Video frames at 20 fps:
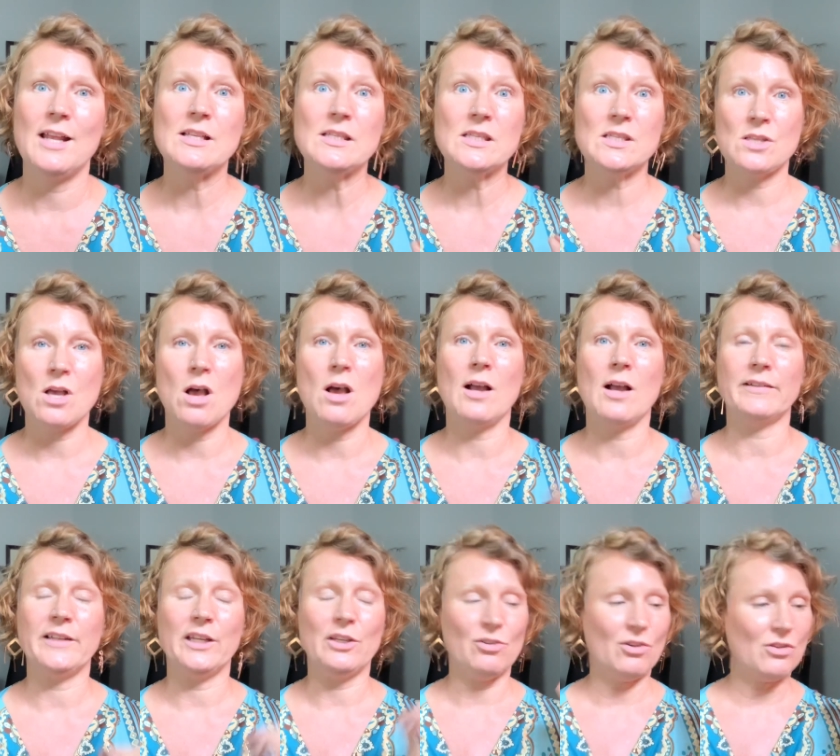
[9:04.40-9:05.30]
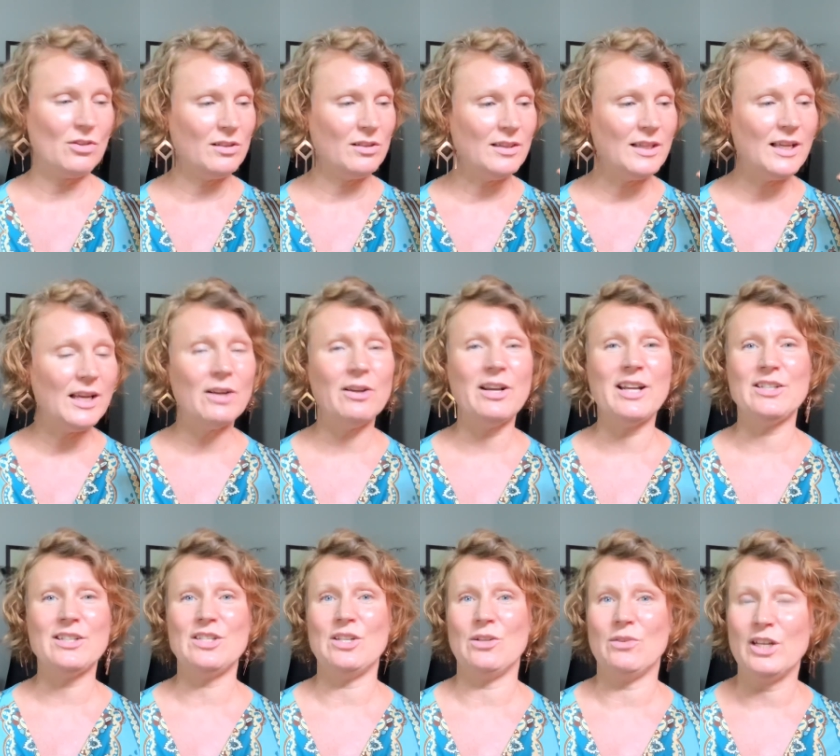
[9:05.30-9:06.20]
song that you know the
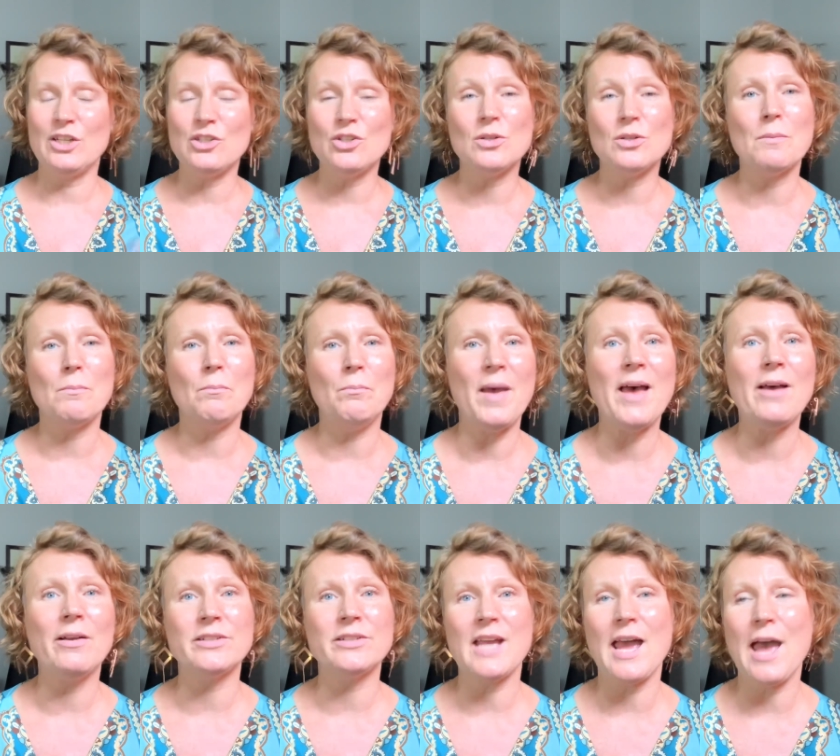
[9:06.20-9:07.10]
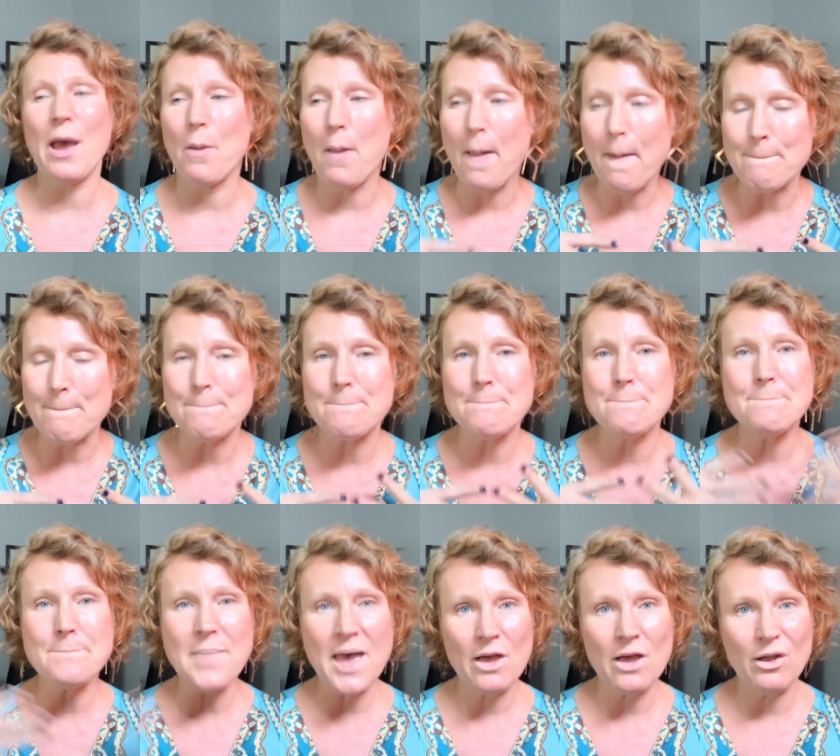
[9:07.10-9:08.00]
lyrics to, that you can belt out and
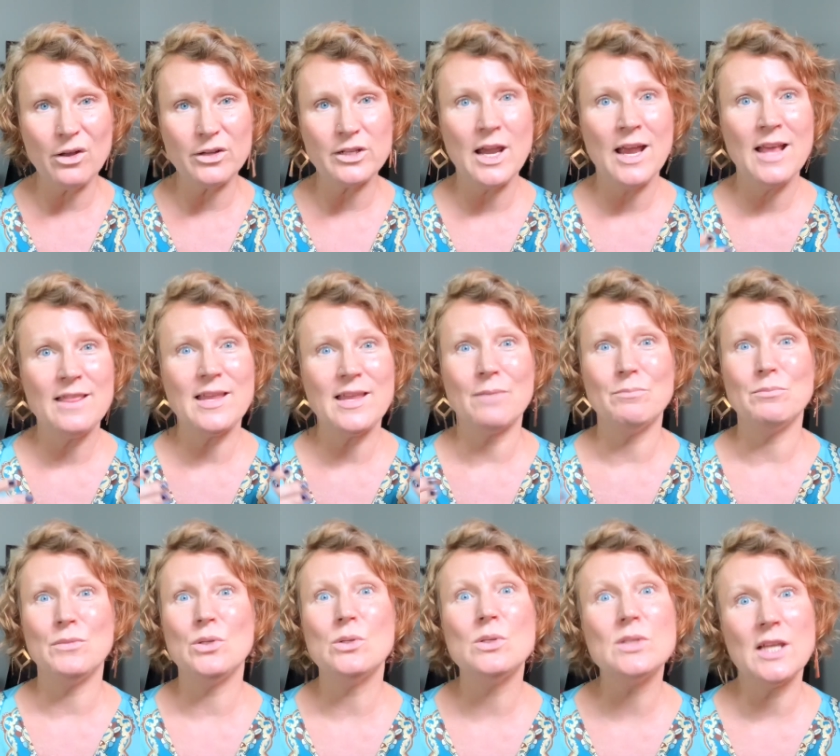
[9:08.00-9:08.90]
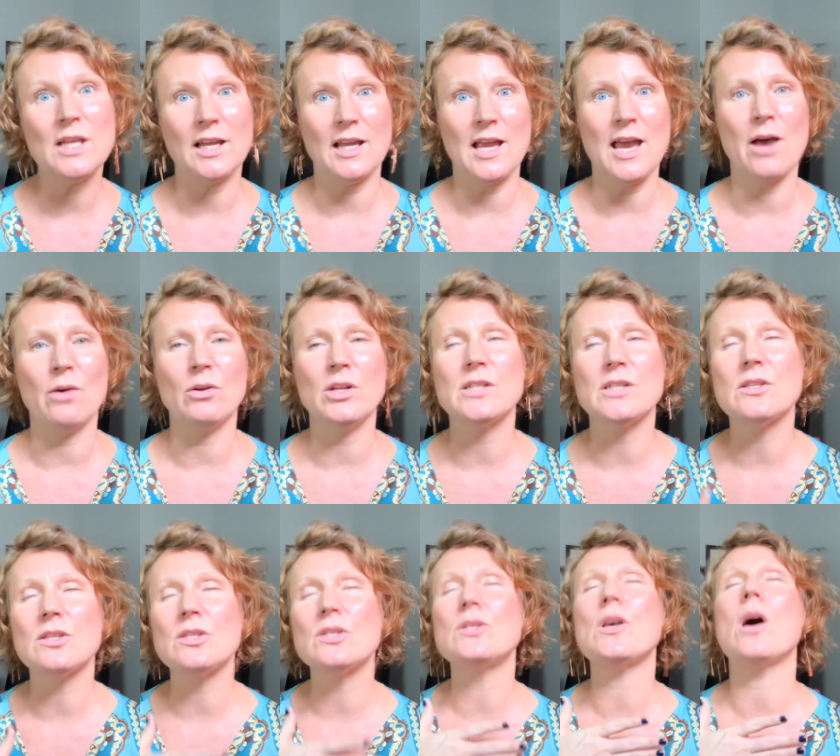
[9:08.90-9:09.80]
belt that music out. It's
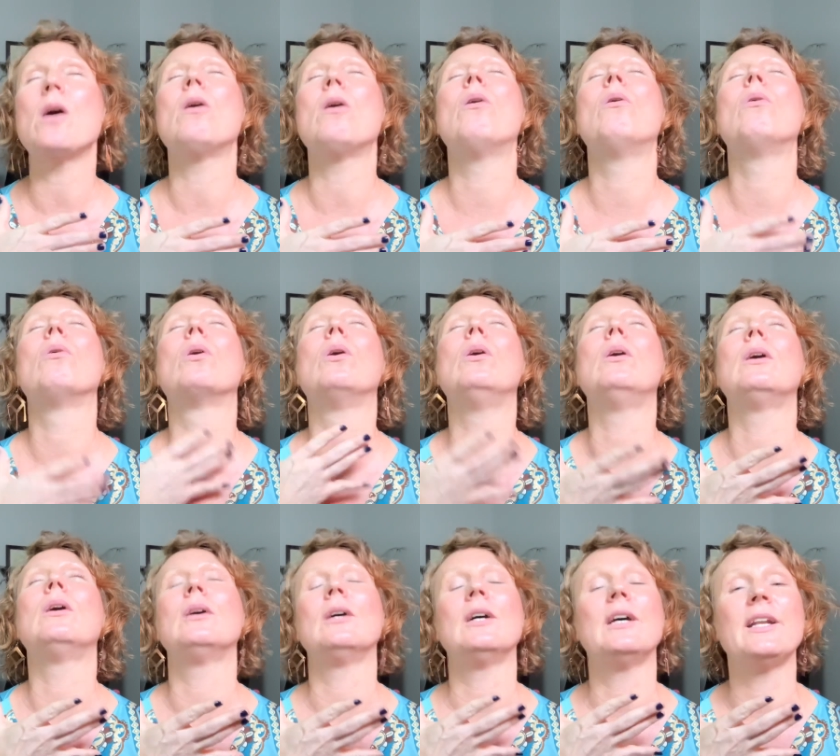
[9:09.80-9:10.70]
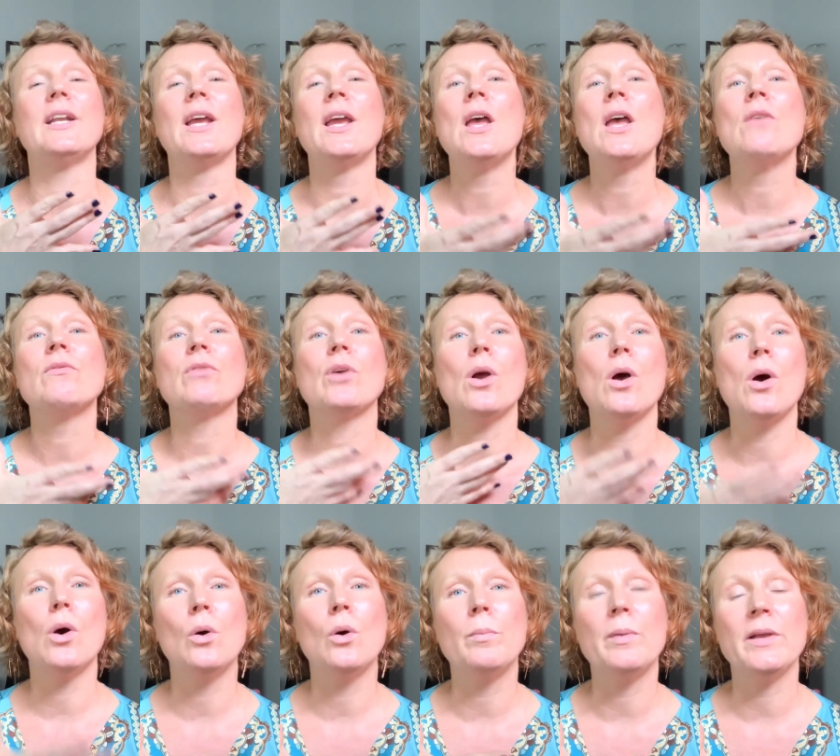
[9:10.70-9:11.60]
so good for
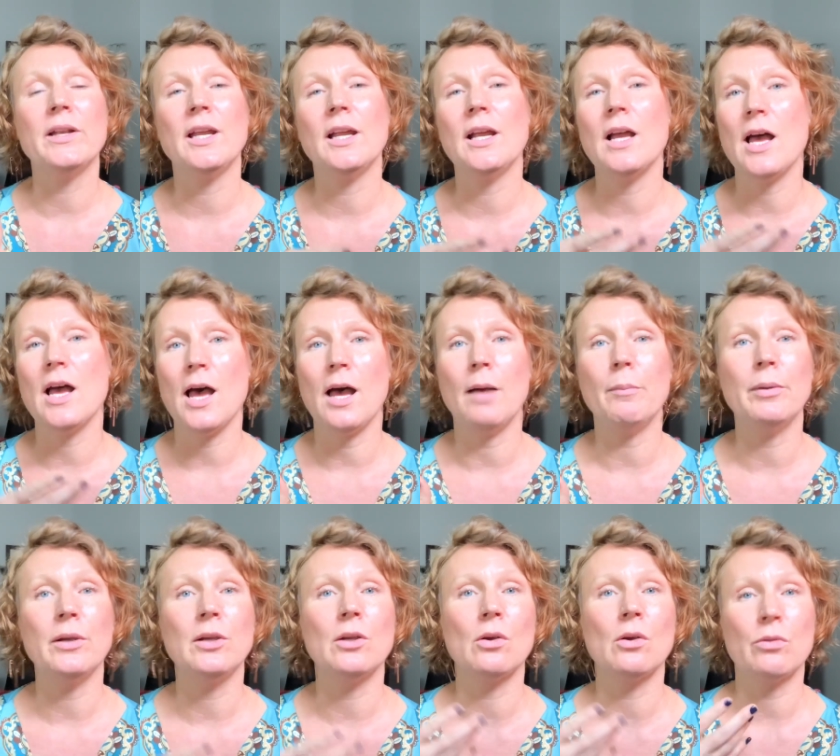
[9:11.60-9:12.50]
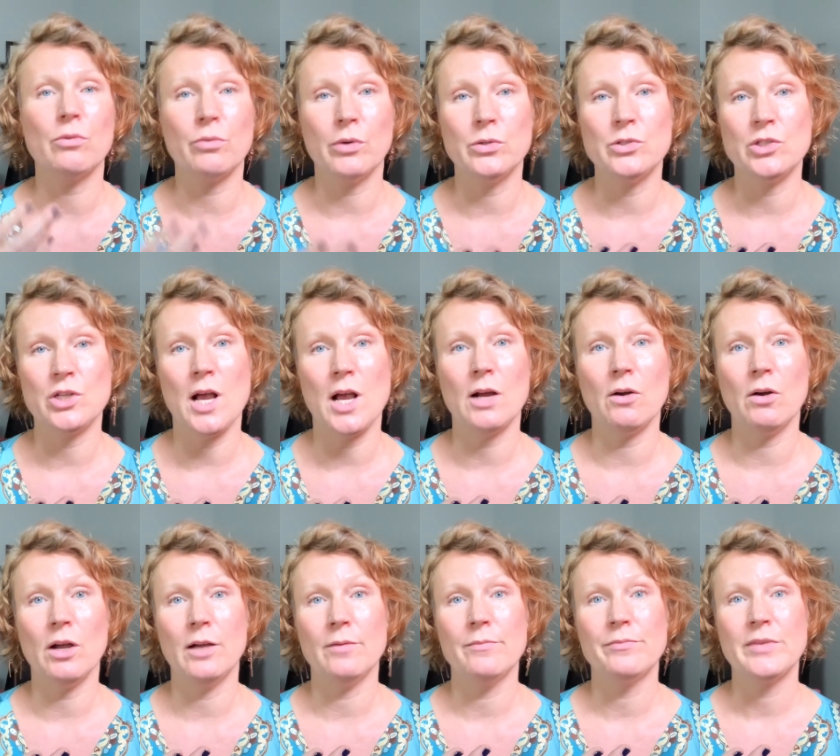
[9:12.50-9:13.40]
opening up your throat
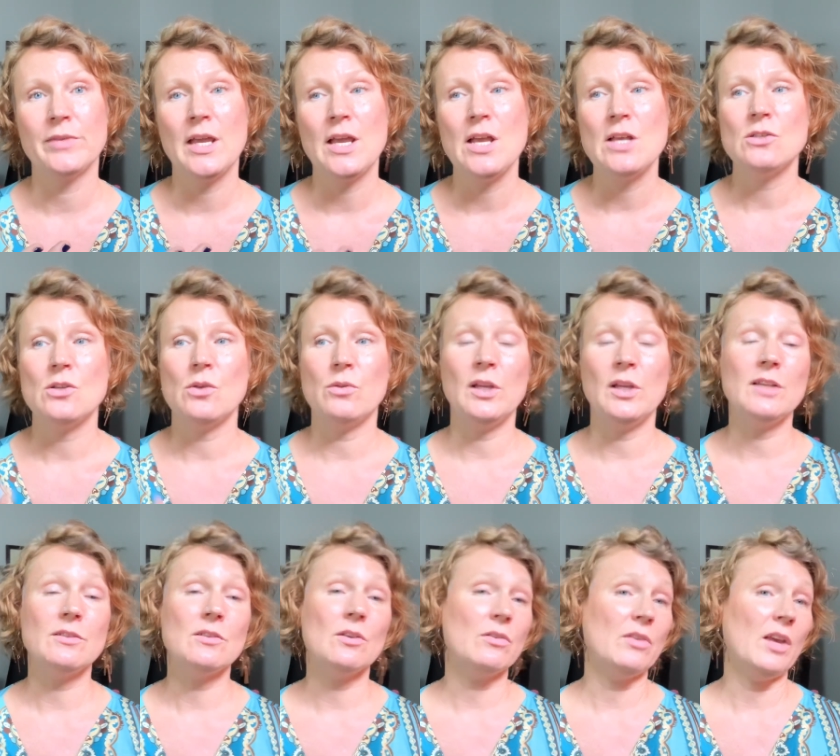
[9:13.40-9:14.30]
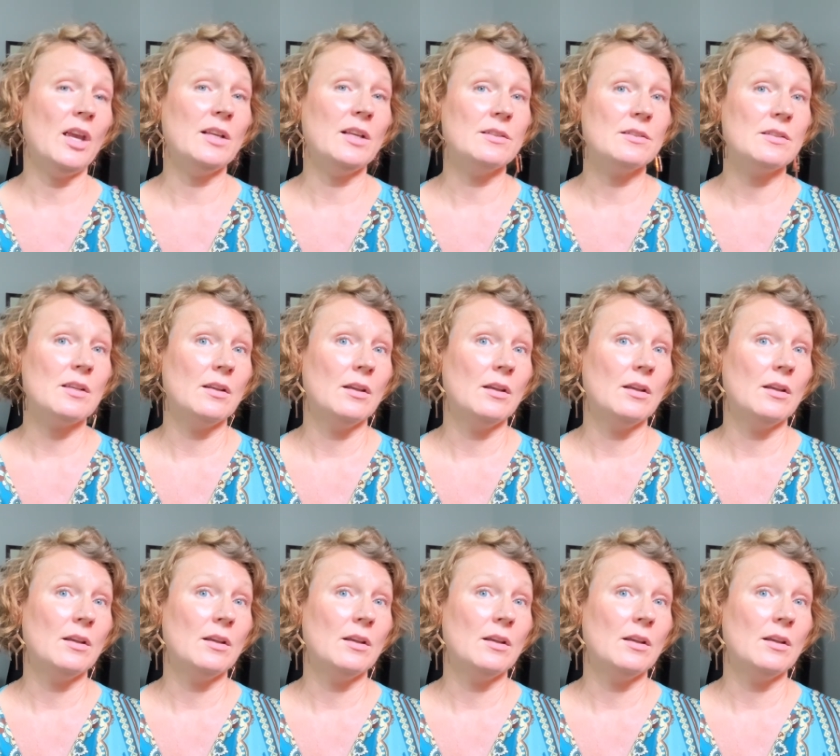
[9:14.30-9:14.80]
chakra. So these are things